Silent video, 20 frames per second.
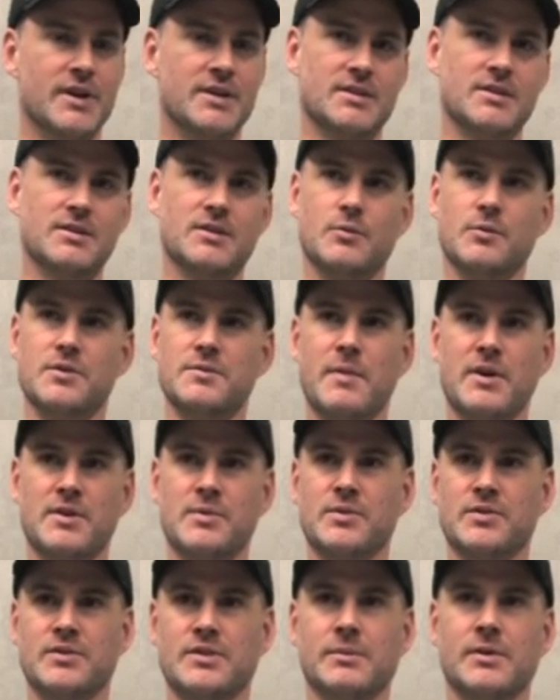Tintin was
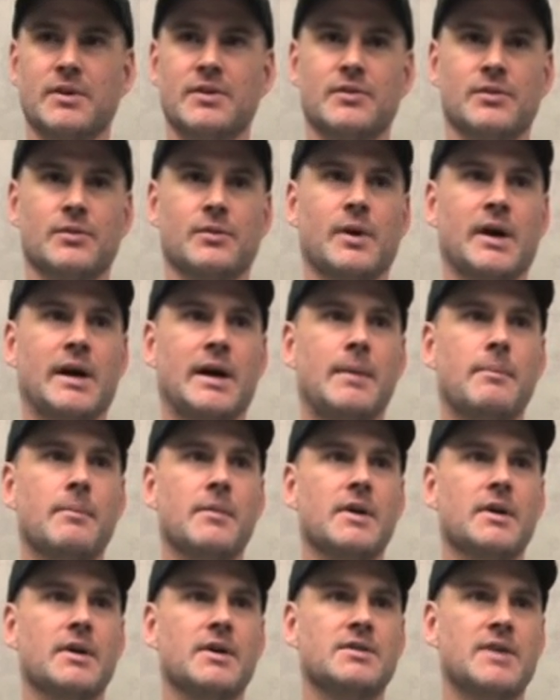much more similar to
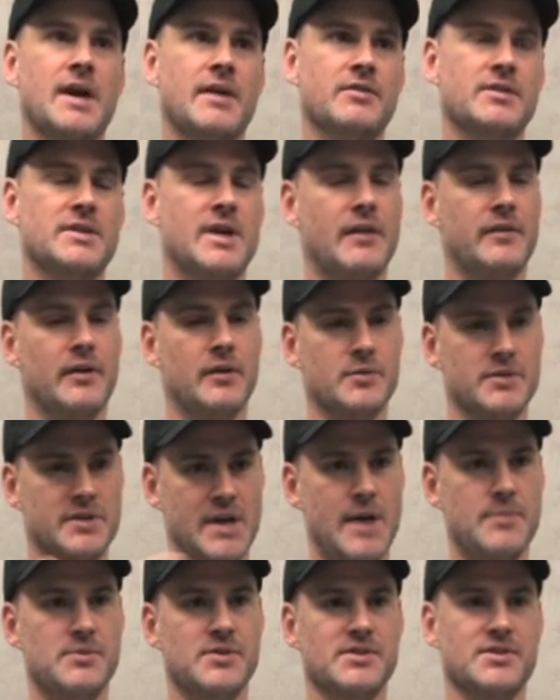Avatar in that it was
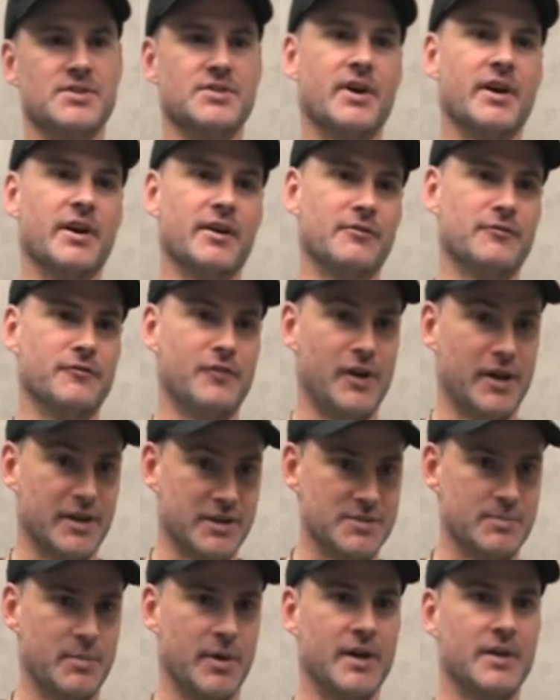captured inside a
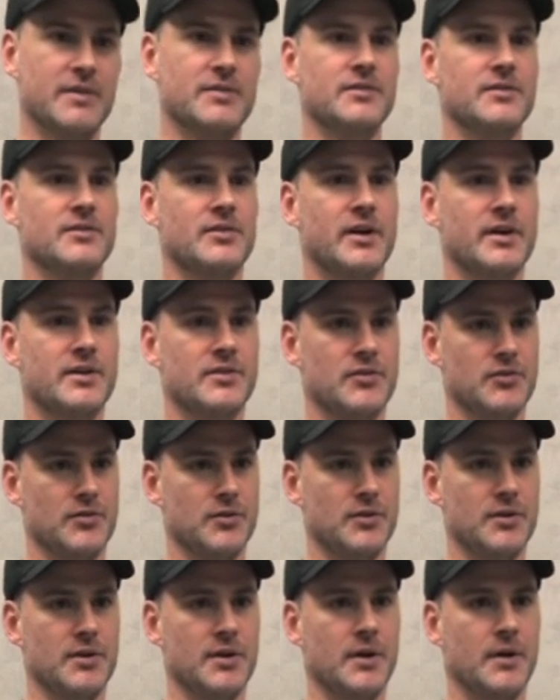confined space, inside a
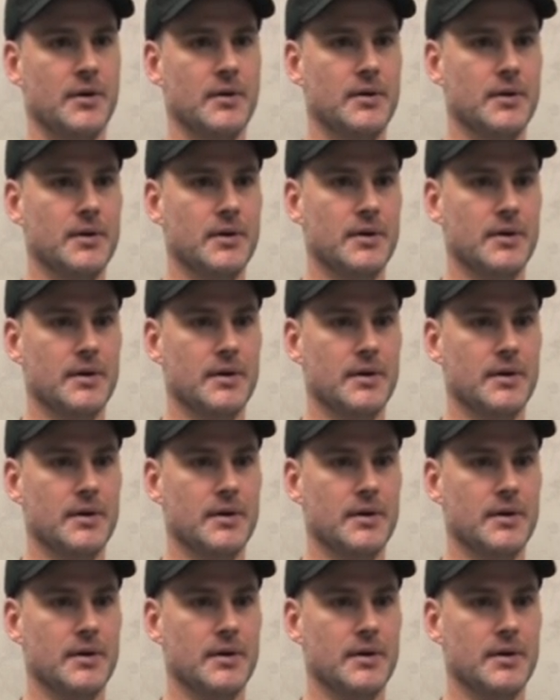studio.